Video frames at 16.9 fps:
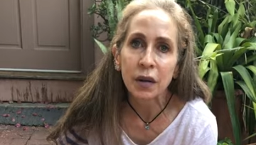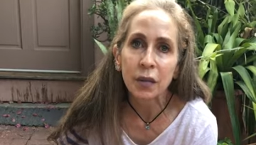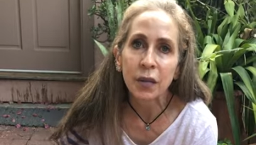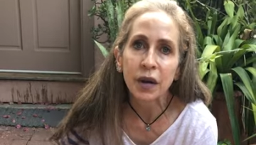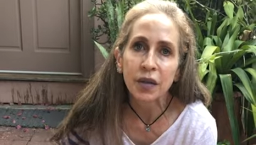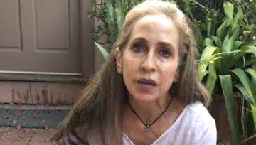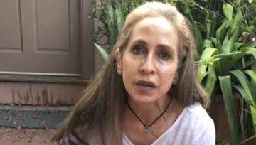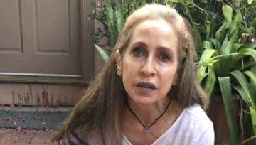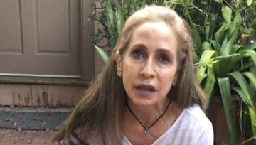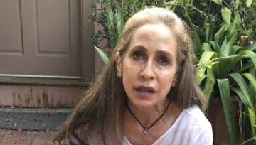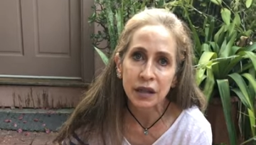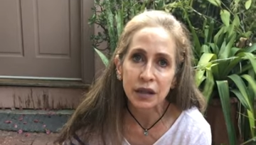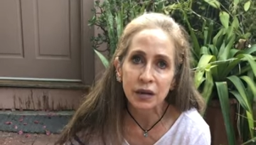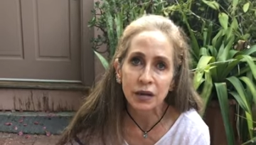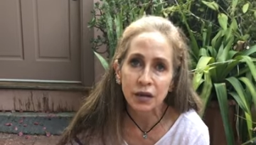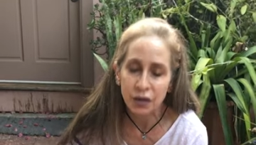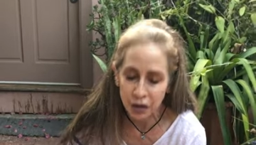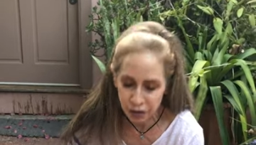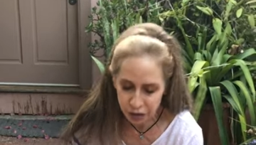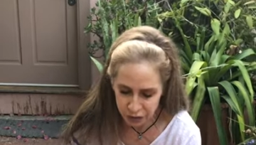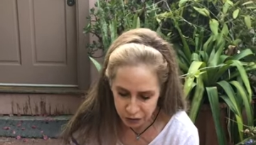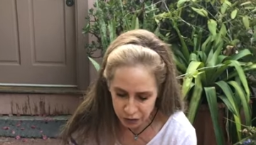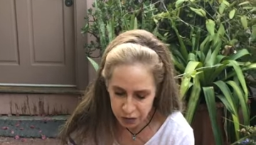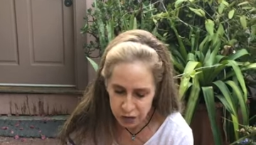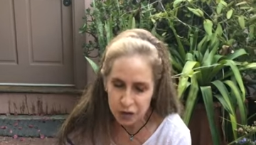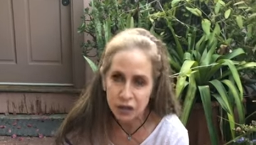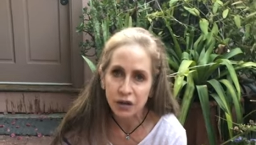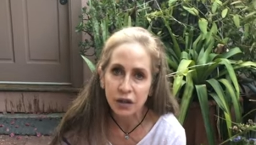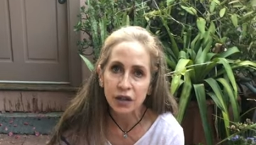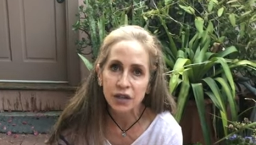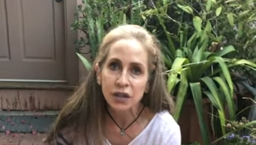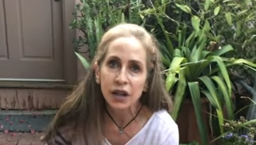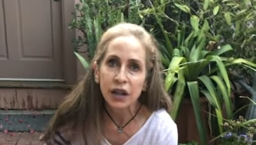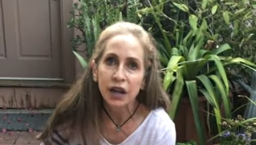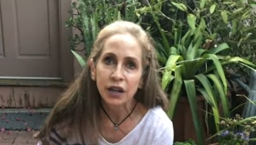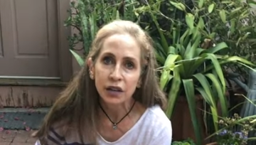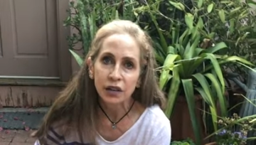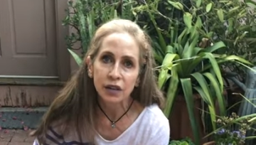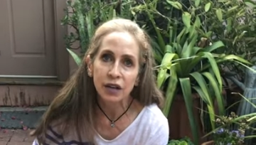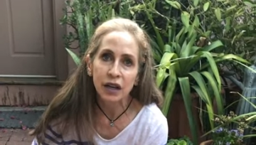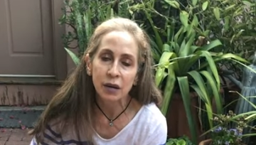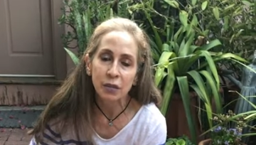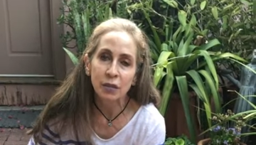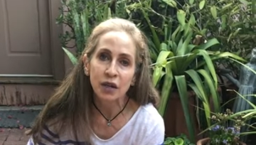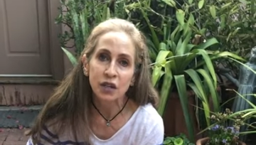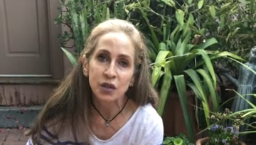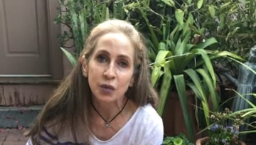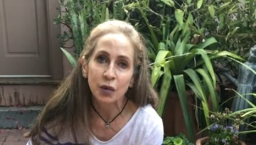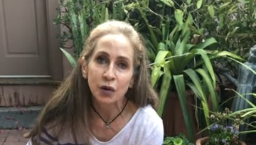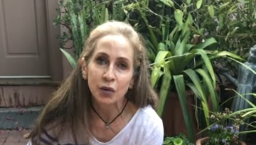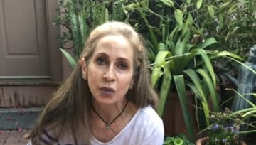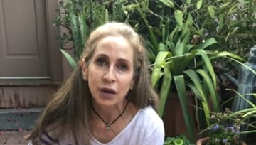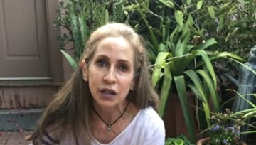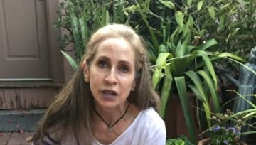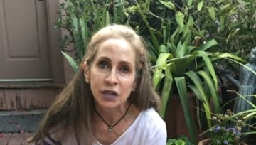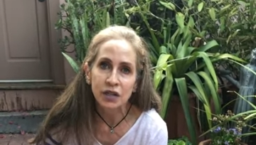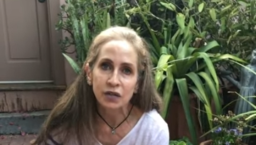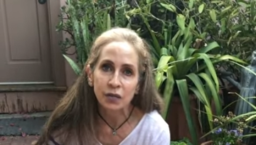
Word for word: about the second or the third stretch, you'll get much more range